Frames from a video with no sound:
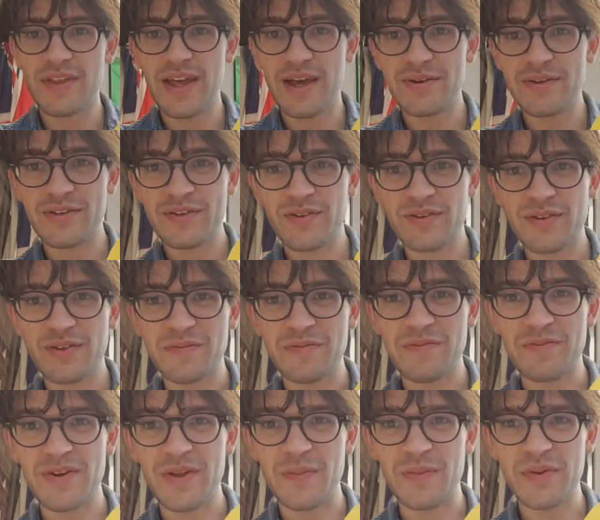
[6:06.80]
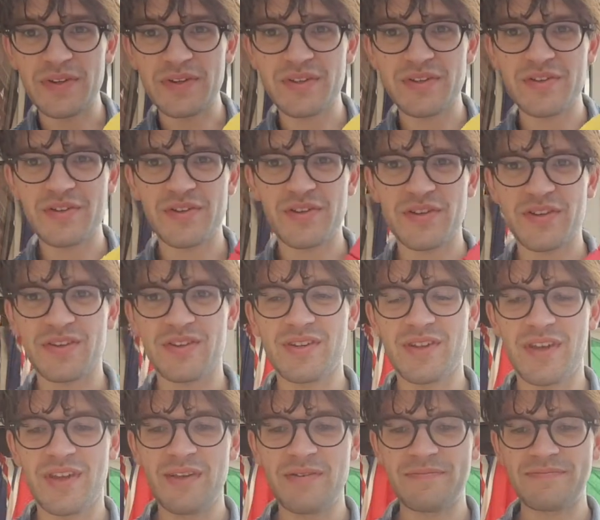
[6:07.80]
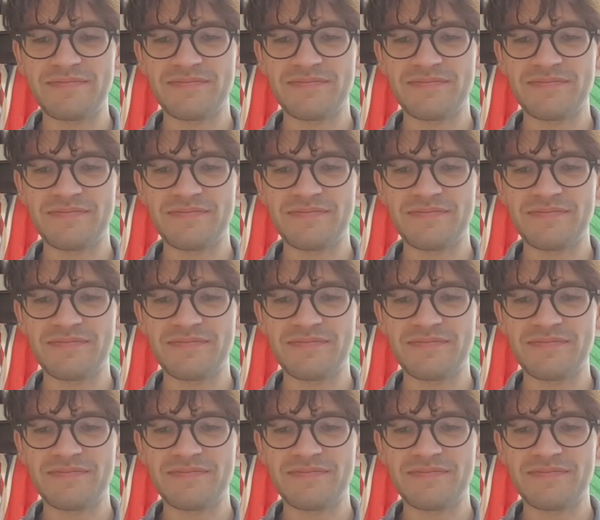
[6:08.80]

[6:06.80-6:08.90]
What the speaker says: now he's got some flippers, as you can see.